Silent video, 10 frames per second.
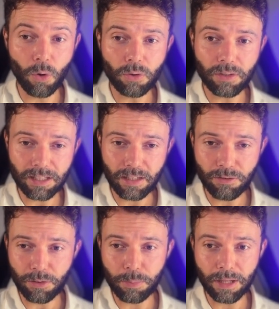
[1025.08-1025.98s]
all the
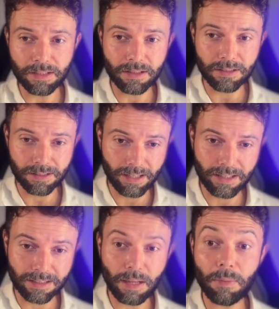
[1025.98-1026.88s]
different pieces. The
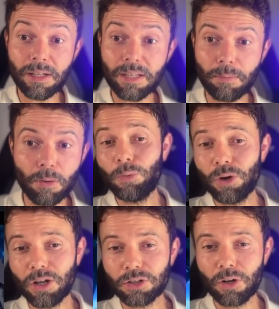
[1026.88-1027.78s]
assemblies have been
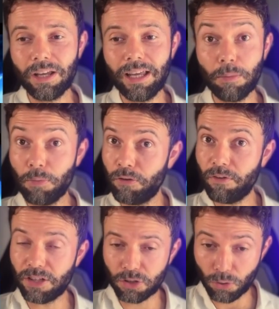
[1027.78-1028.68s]
worked on in a
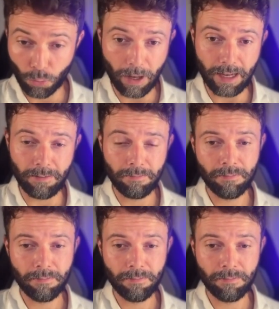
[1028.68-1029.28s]
professional way.